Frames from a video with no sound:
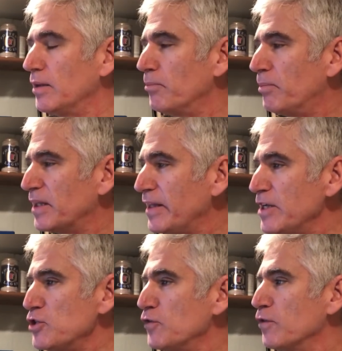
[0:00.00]
But
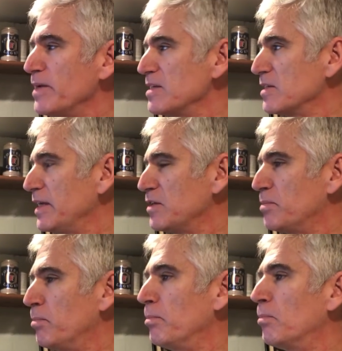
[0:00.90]
the issue for me
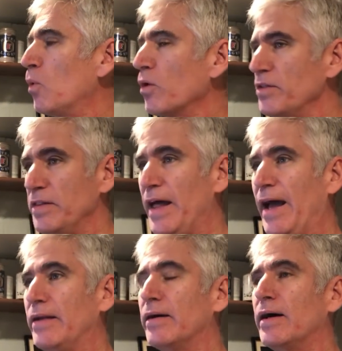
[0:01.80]
is more than
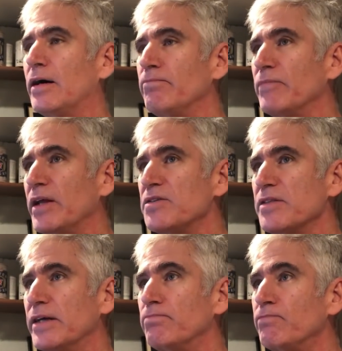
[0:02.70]
that.
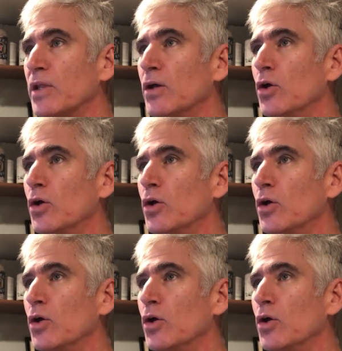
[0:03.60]
It's that